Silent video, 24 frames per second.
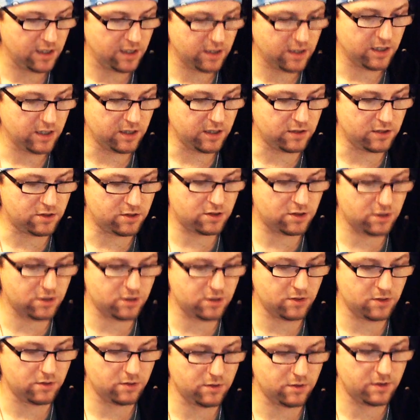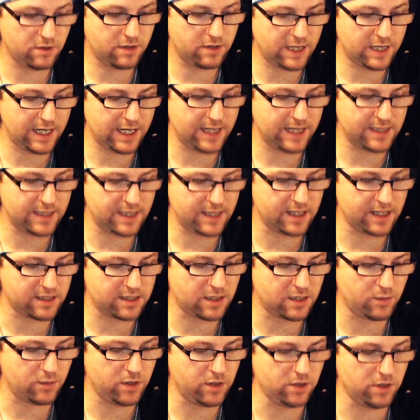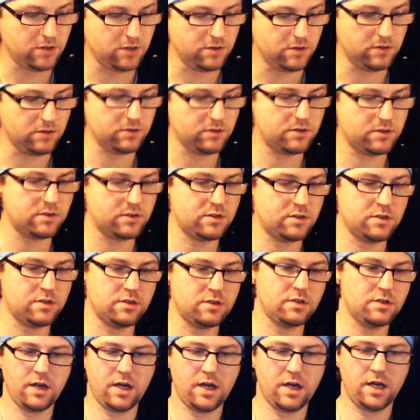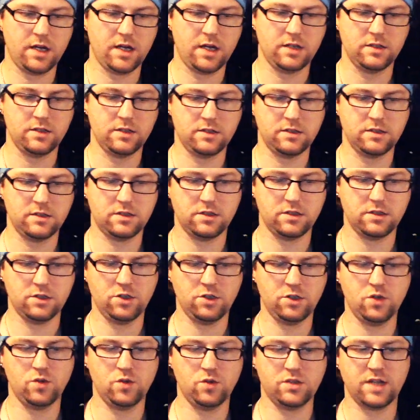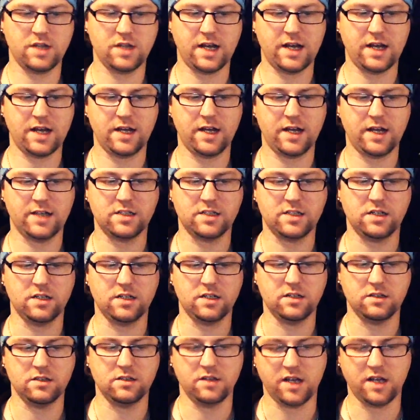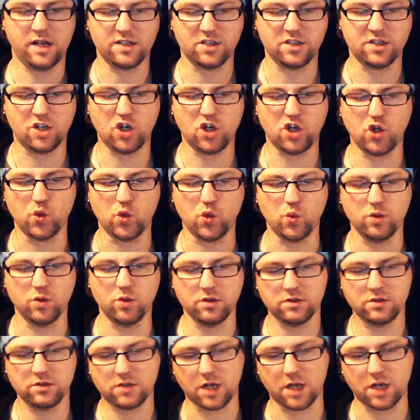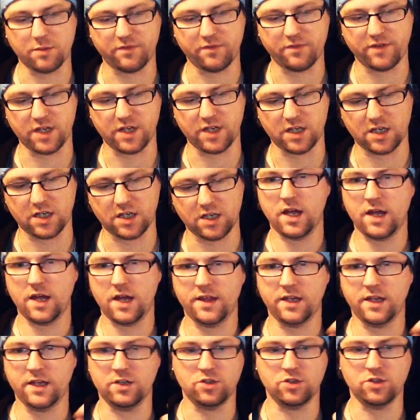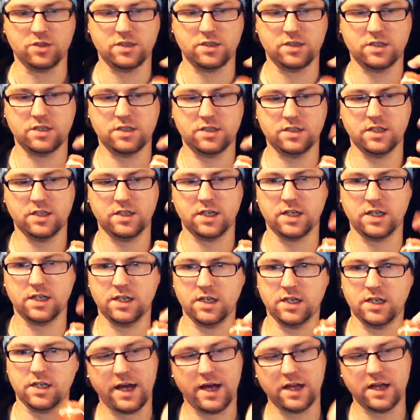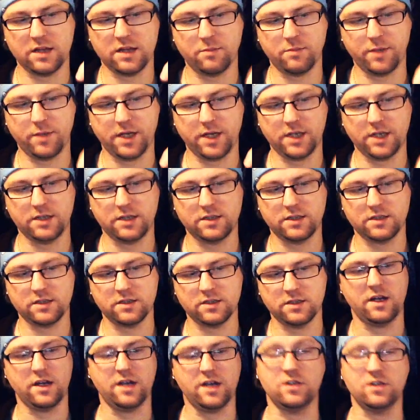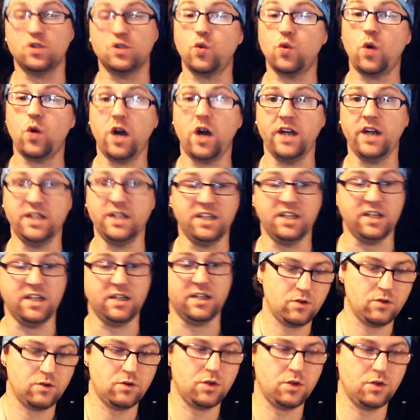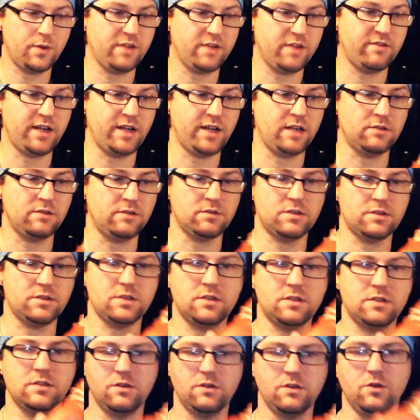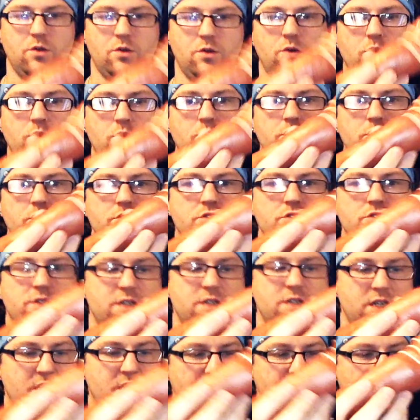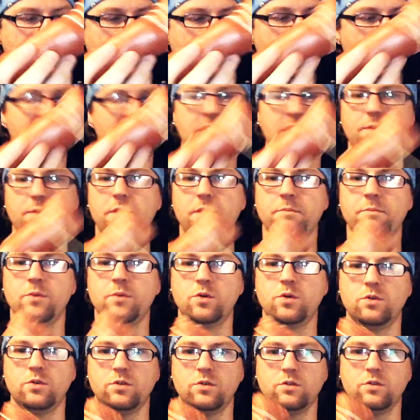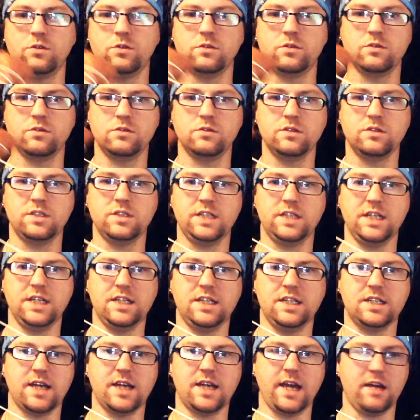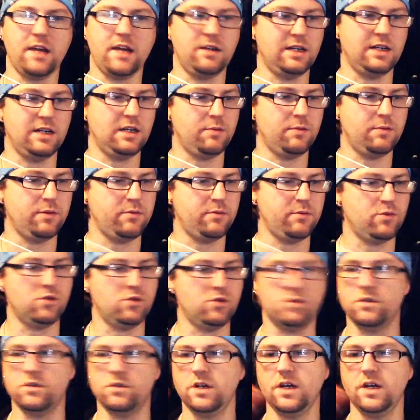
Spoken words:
into the latex that we used, and use that as a glue type of thing, and then just sticking it at the base and twining it all the way around the horn, just to give it a little bit more detail and a little bit more